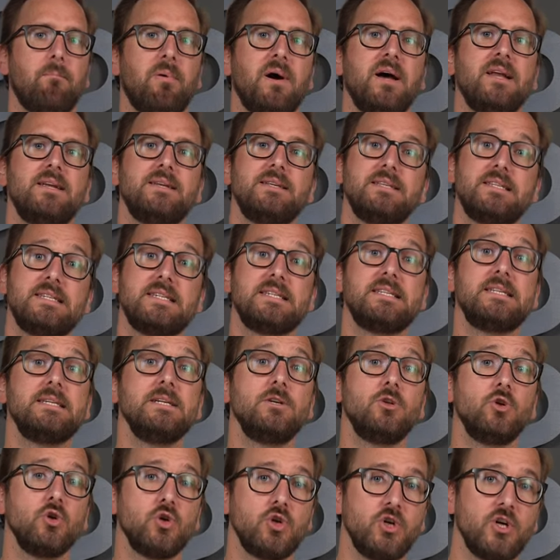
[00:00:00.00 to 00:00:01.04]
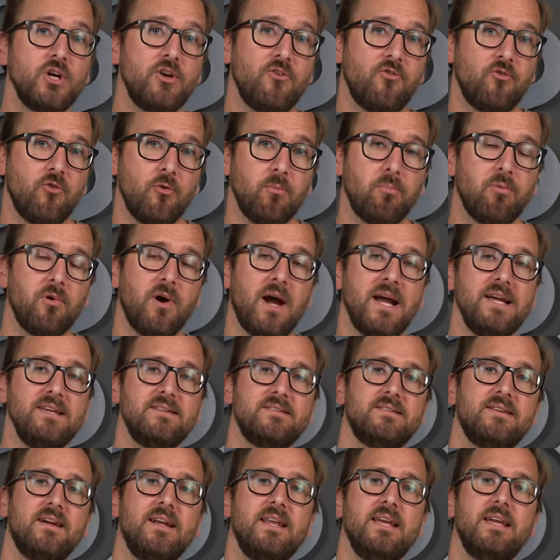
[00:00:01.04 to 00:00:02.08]
but still good for bright
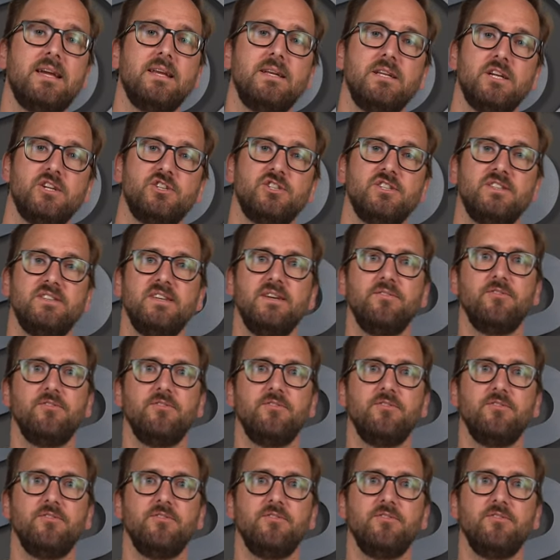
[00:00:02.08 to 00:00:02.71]
sunny conditions.